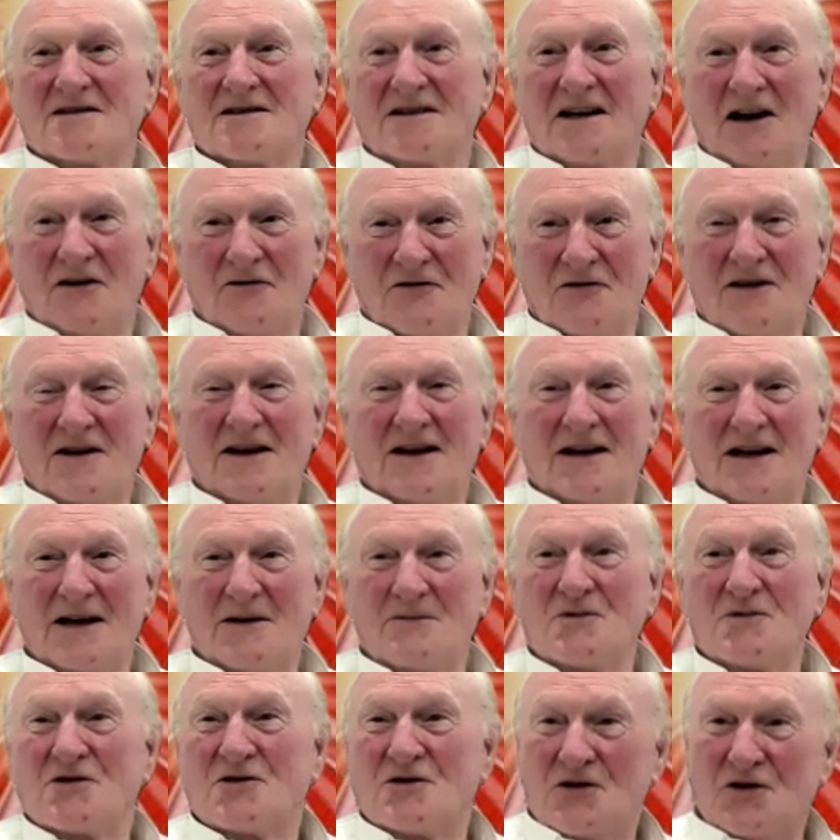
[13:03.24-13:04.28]
everything
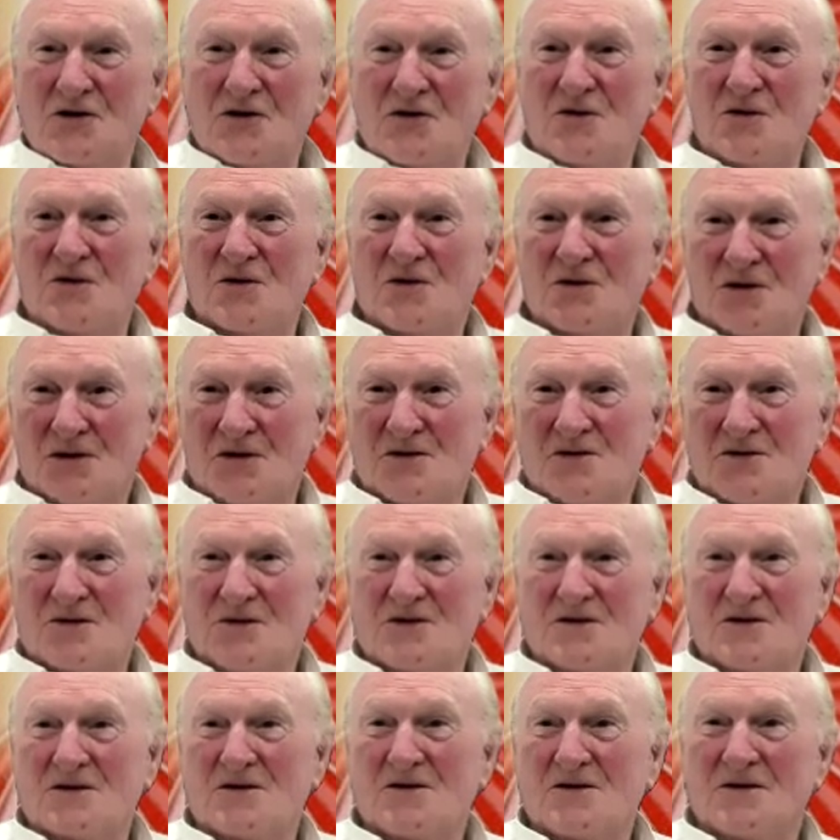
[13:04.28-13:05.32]
comes to you, you know.
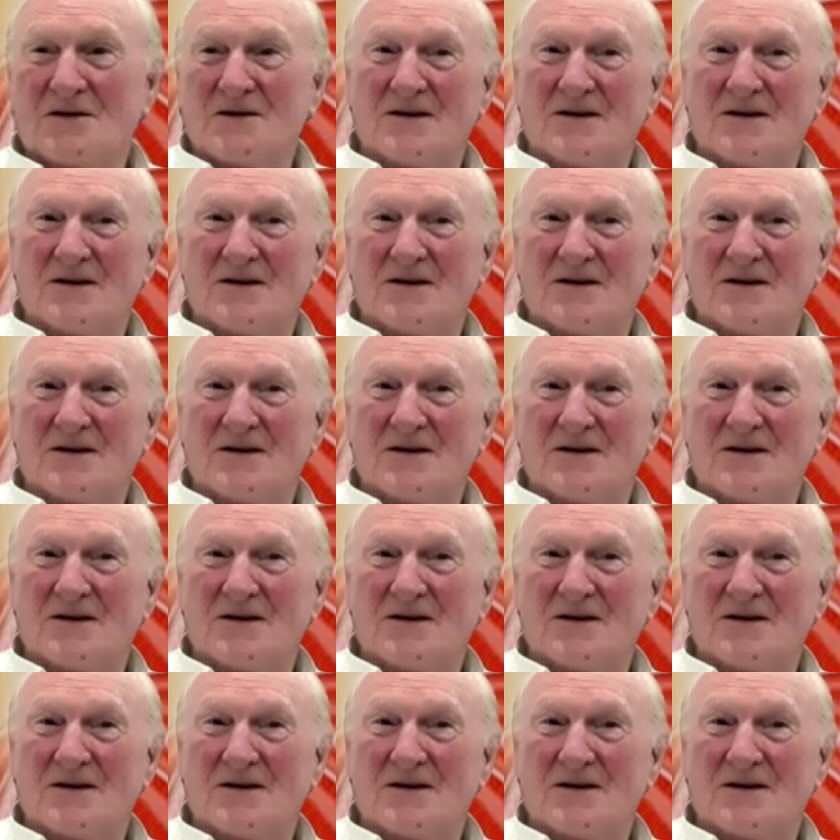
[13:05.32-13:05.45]
So,